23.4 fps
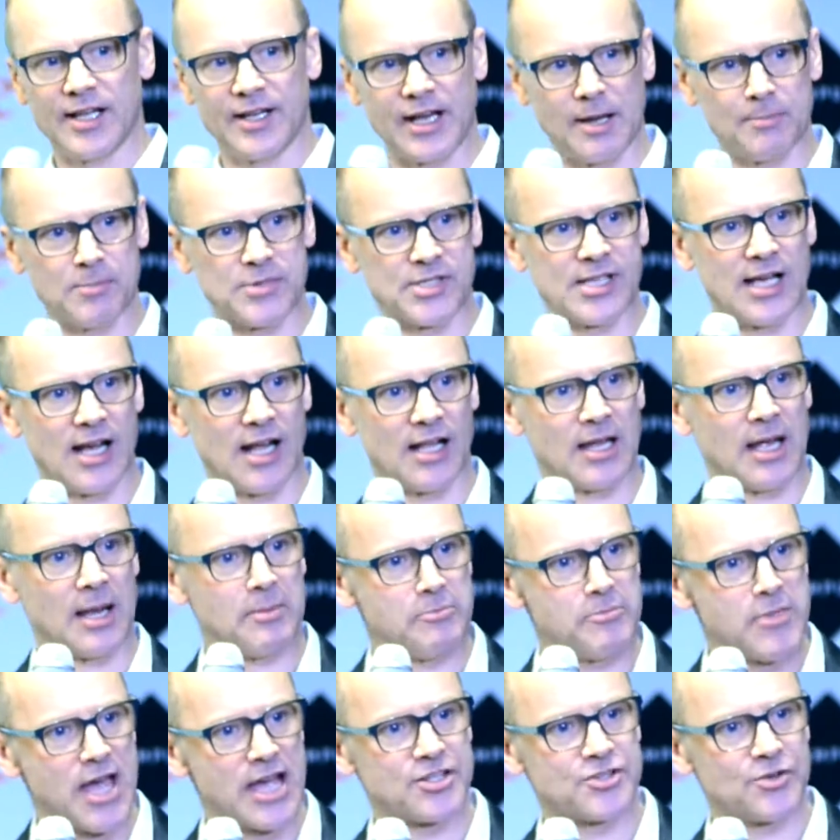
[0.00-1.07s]
and upsell
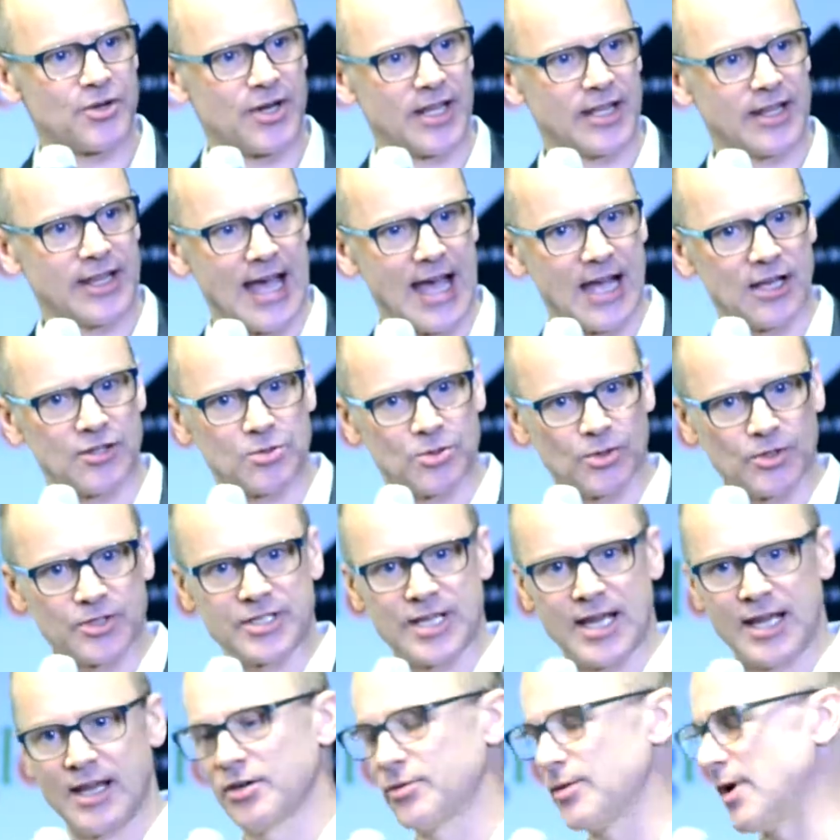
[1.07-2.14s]
and measuring the actual
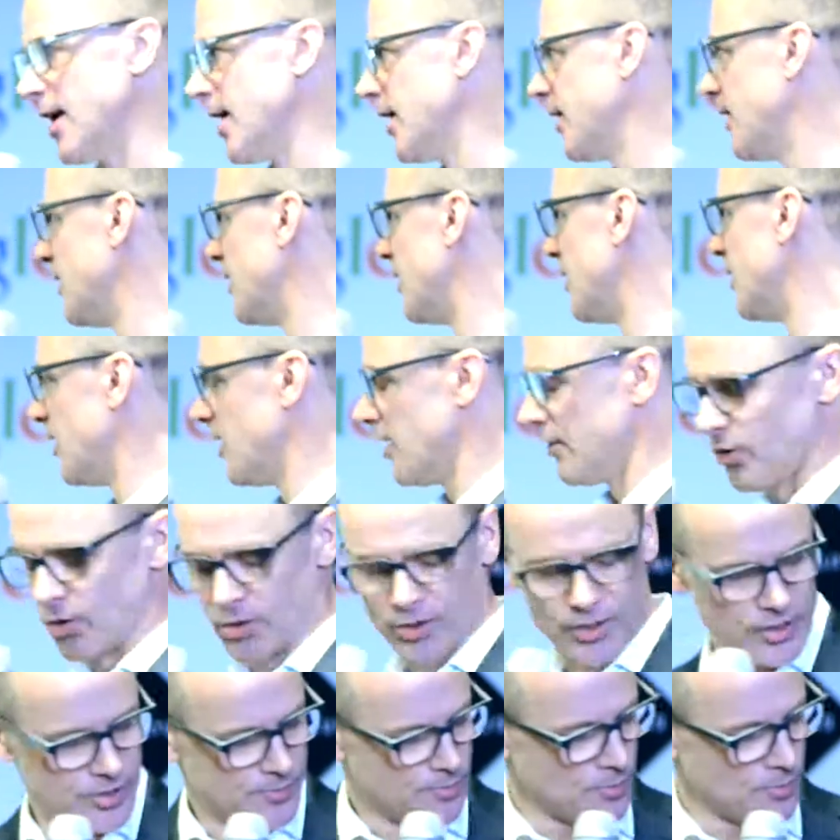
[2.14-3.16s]
take rate of all these